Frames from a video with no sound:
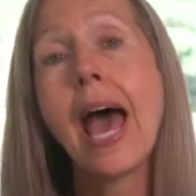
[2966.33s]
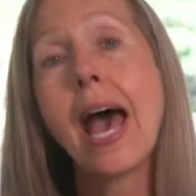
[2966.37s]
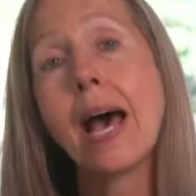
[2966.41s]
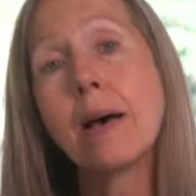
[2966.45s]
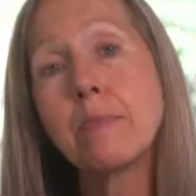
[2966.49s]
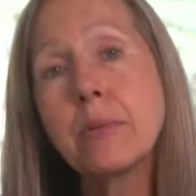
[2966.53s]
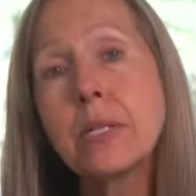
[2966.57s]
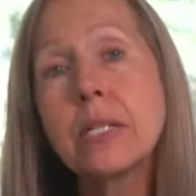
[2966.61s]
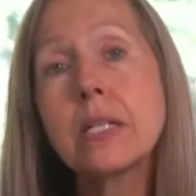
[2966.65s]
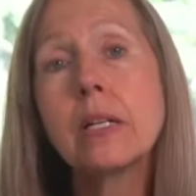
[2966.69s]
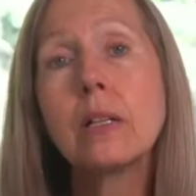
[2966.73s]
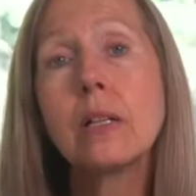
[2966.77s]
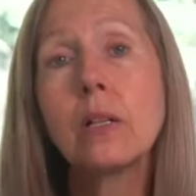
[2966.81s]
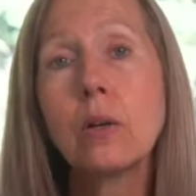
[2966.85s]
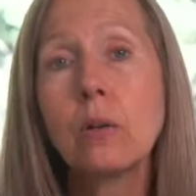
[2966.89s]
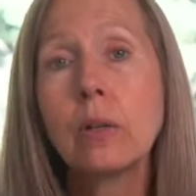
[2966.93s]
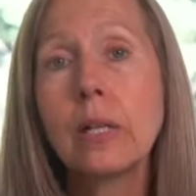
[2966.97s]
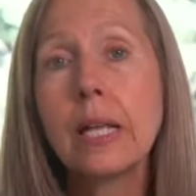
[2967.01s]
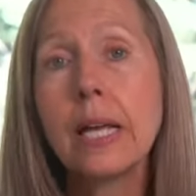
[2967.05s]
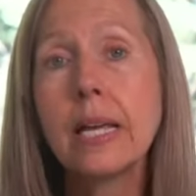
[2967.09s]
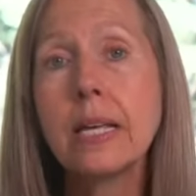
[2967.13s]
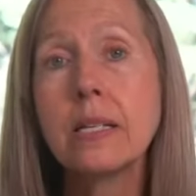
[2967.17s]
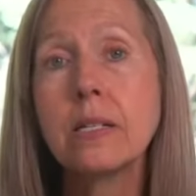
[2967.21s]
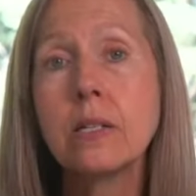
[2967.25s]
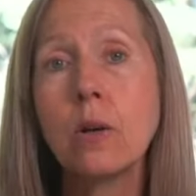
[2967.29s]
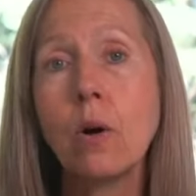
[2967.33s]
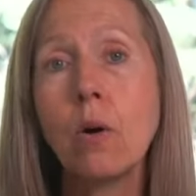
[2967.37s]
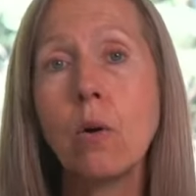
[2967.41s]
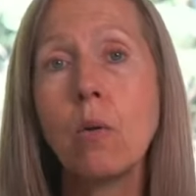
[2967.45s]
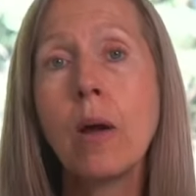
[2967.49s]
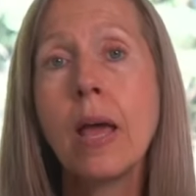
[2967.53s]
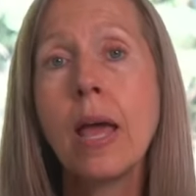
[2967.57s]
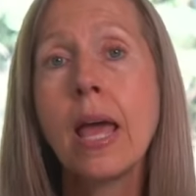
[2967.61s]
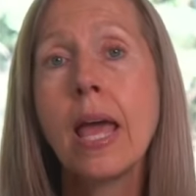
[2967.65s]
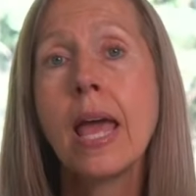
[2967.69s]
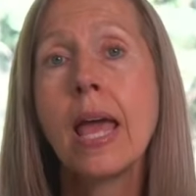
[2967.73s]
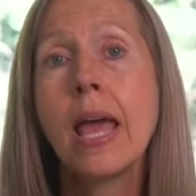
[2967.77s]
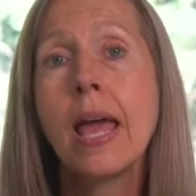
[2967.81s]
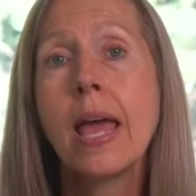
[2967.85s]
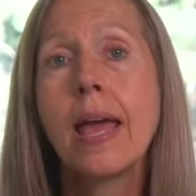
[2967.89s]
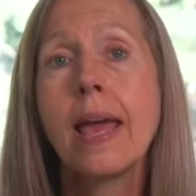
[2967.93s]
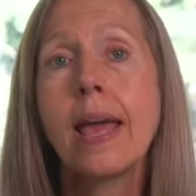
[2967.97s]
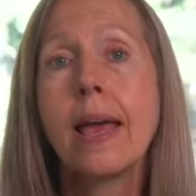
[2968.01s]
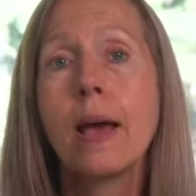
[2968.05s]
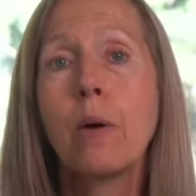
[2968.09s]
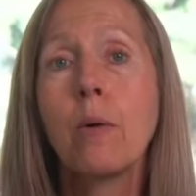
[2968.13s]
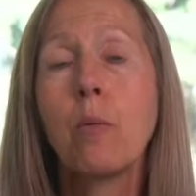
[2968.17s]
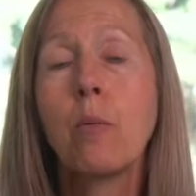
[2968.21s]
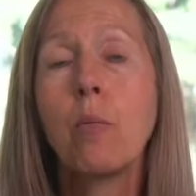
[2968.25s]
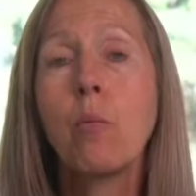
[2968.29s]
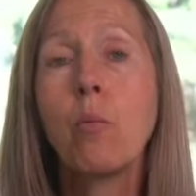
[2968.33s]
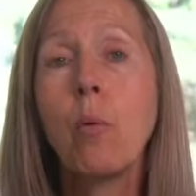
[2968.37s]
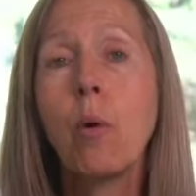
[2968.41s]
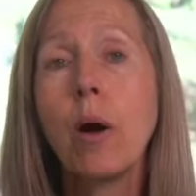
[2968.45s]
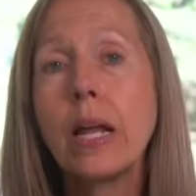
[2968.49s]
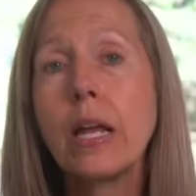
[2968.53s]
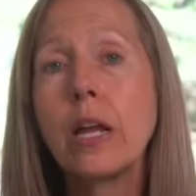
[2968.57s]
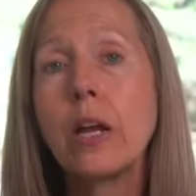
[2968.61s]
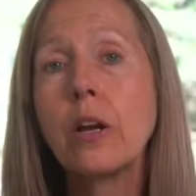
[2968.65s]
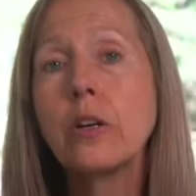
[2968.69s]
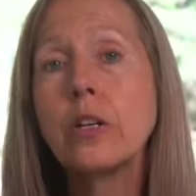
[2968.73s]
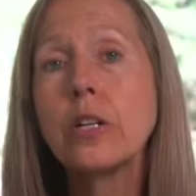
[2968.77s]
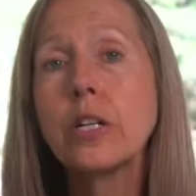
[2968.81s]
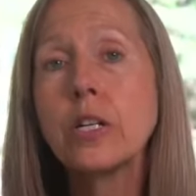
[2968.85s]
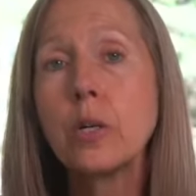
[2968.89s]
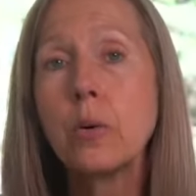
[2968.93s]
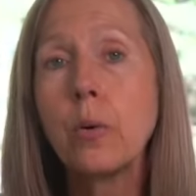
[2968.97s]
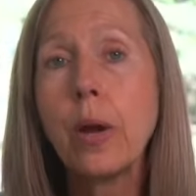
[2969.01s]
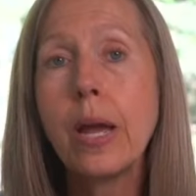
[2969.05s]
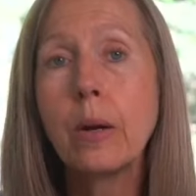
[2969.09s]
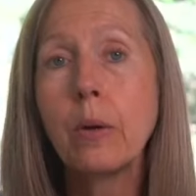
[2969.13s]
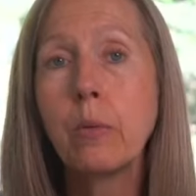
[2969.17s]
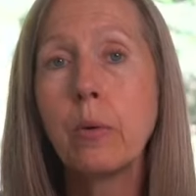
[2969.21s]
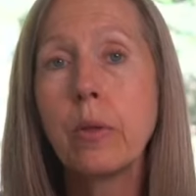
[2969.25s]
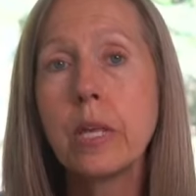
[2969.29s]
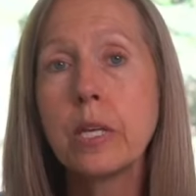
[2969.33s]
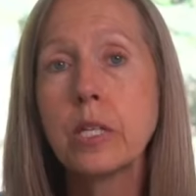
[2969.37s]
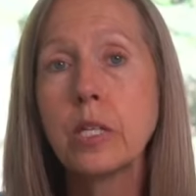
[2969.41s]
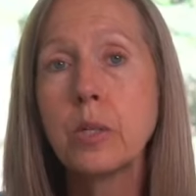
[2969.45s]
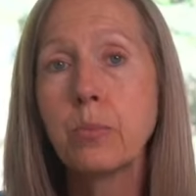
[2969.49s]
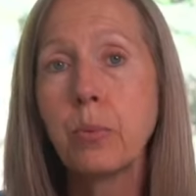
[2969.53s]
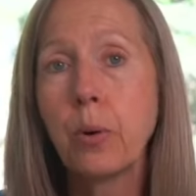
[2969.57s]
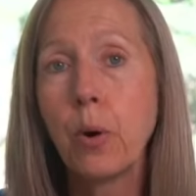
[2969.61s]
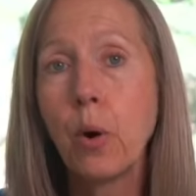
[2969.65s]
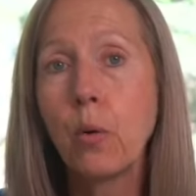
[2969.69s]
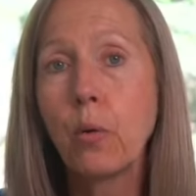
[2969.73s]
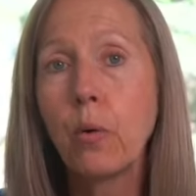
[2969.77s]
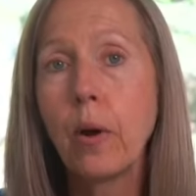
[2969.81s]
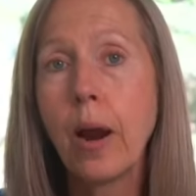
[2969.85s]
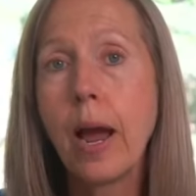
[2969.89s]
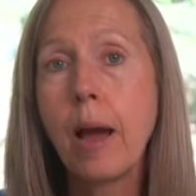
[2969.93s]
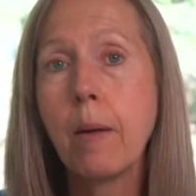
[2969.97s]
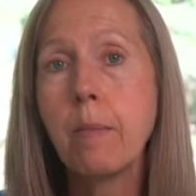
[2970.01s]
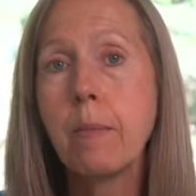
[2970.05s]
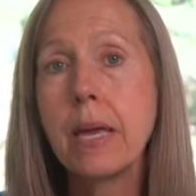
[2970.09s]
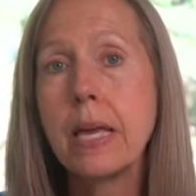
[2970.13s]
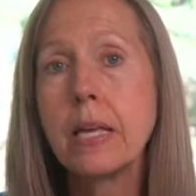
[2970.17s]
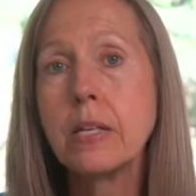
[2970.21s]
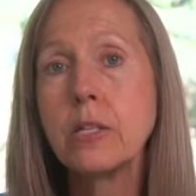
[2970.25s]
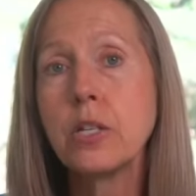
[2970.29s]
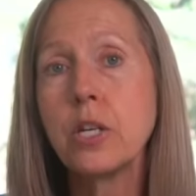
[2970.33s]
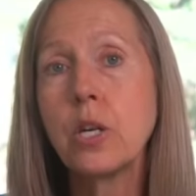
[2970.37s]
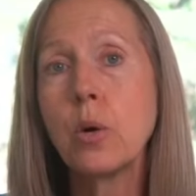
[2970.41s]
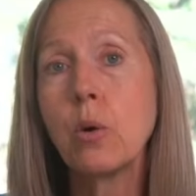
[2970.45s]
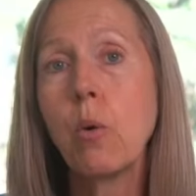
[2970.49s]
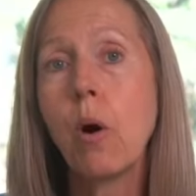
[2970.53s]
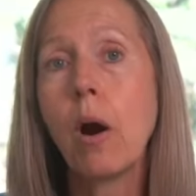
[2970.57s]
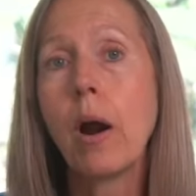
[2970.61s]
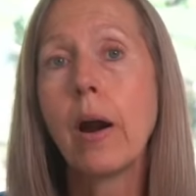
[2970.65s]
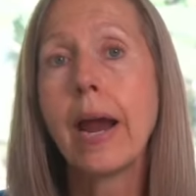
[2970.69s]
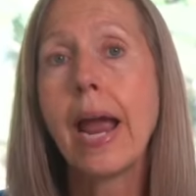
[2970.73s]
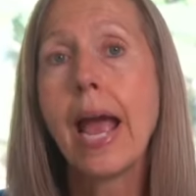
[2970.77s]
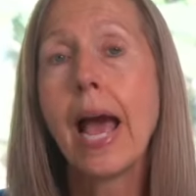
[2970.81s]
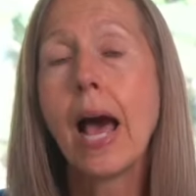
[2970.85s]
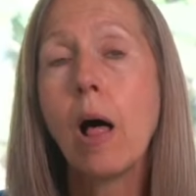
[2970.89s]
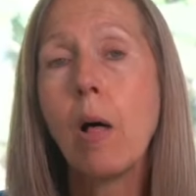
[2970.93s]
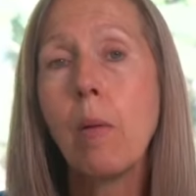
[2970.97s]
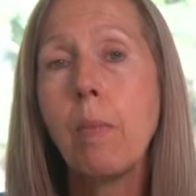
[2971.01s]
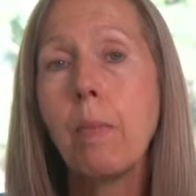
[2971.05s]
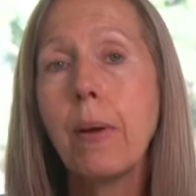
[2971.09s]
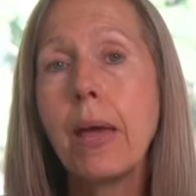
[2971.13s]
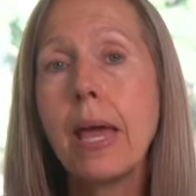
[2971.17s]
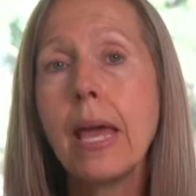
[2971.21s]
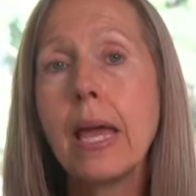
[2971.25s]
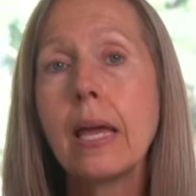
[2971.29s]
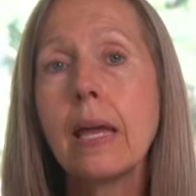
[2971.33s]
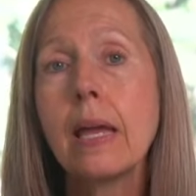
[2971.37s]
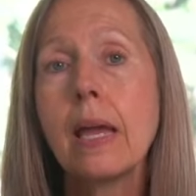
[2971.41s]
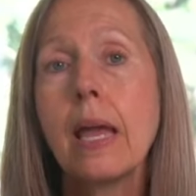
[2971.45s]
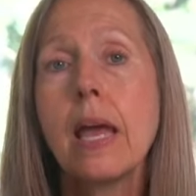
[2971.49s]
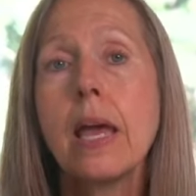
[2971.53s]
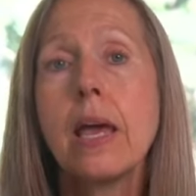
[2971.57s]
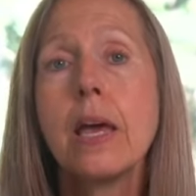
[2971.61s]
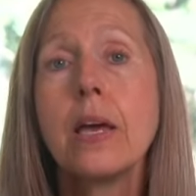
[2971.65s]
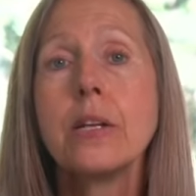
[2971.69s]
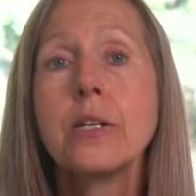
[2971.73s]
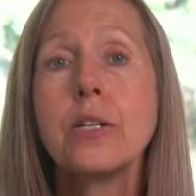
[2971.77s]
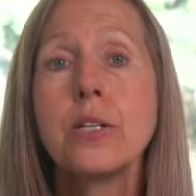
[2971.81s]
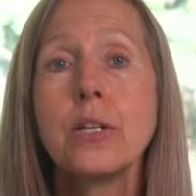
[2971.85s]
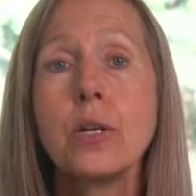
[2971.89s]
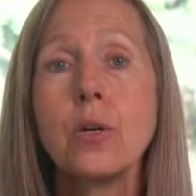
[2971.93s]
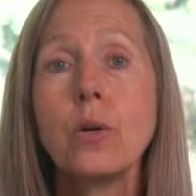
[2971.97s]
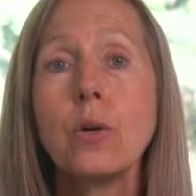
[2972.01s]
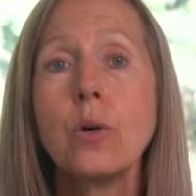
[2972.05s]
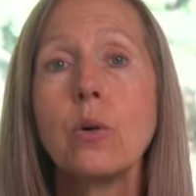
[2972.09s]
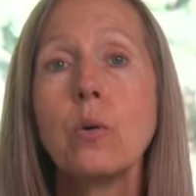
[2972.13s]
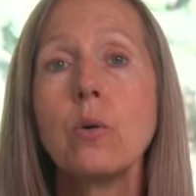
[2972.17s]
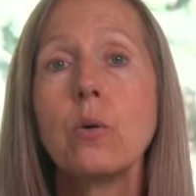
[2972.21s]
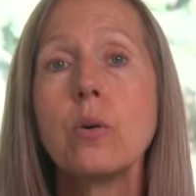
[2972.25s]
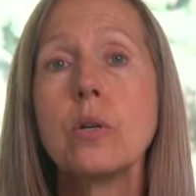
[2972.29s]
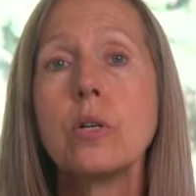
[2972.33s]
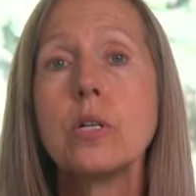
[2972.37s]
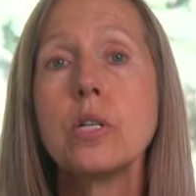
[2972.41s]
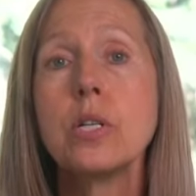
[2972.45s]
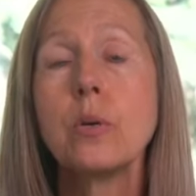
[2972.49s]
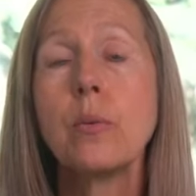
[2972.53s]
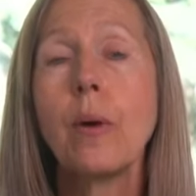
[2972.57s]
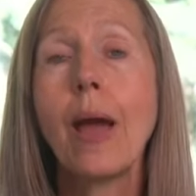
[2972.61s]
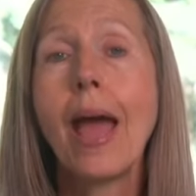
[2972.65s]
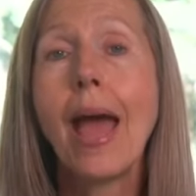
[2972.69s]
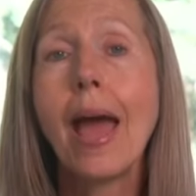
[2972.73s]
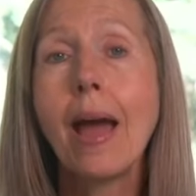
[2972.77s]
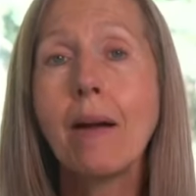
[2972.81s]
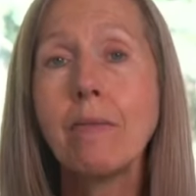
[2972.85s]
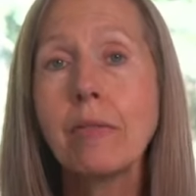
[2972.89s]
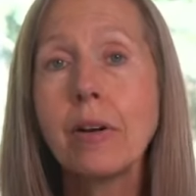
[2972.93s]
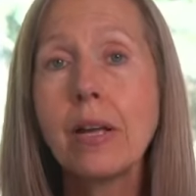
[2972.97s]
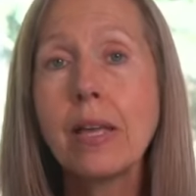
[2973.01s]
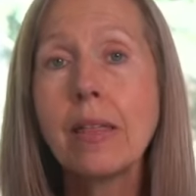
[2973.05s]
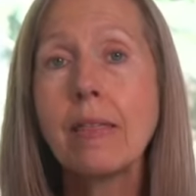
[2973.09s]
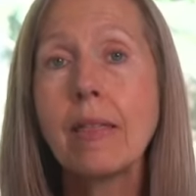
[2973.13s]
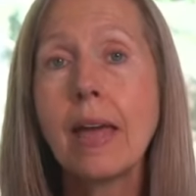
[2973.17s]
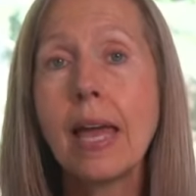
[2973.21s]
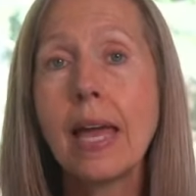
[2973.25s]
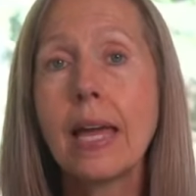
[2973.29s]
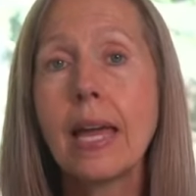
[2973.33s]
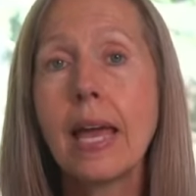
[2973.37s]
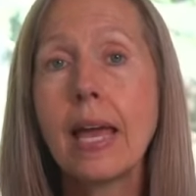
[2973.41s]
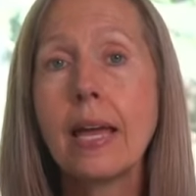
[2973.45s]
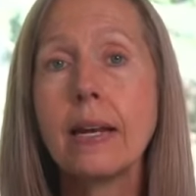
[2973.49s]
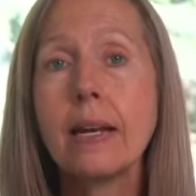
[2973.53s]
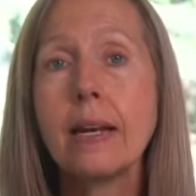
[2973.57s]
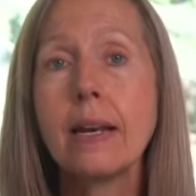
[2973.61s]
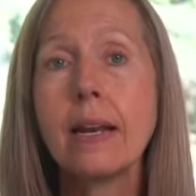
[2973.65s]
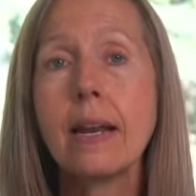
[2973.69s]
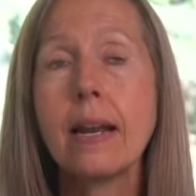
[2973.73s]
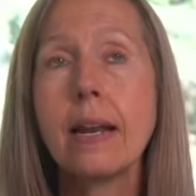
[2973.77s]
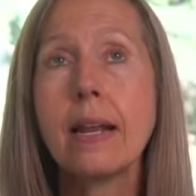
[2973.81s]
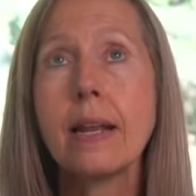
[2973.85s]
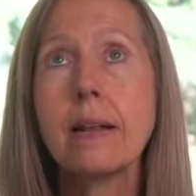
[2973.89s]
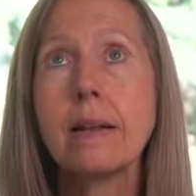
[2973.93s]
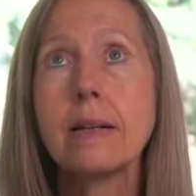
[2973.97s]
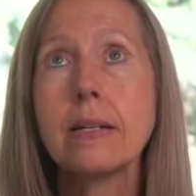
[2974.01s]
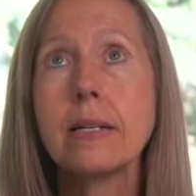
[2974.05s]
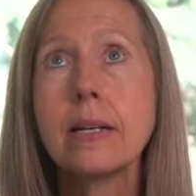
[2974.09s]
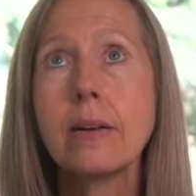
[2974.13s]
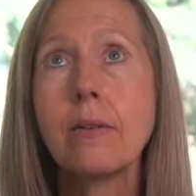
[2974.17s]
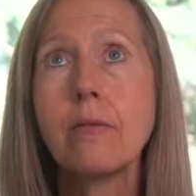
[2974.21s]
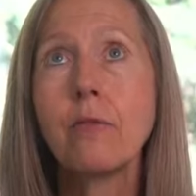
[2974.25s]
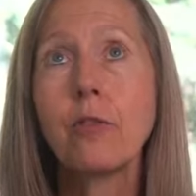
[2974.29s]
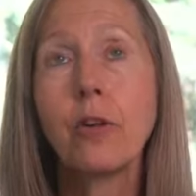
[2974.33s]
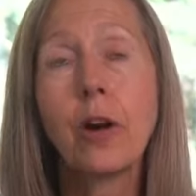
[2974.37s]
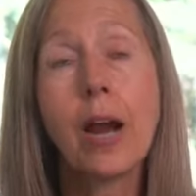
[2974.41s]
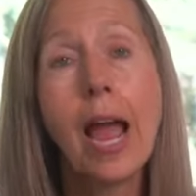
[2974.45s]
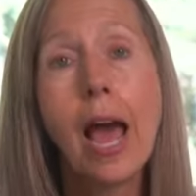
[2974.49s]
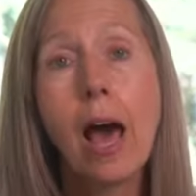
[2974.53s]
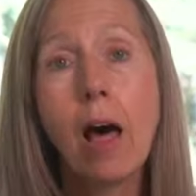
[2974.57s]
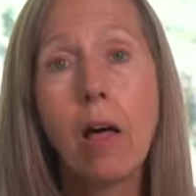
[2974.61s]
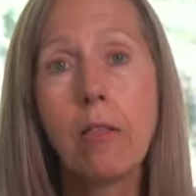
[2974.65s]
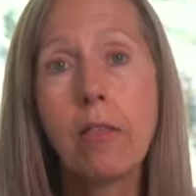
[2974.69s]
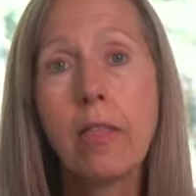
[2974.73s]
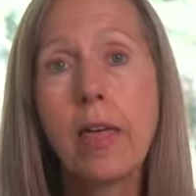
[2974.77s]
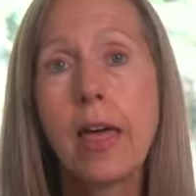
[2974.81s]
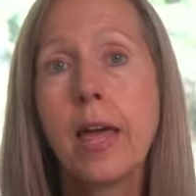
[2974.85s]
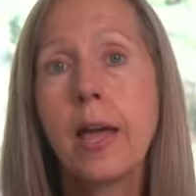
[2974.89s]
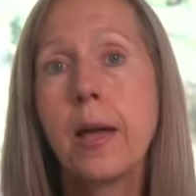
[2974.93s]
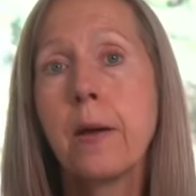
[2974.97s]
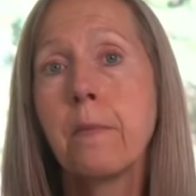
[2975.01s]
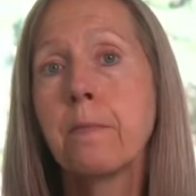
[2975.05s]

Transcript: Absolutely. So what you're doing with this program is you are helping to do everything and for health.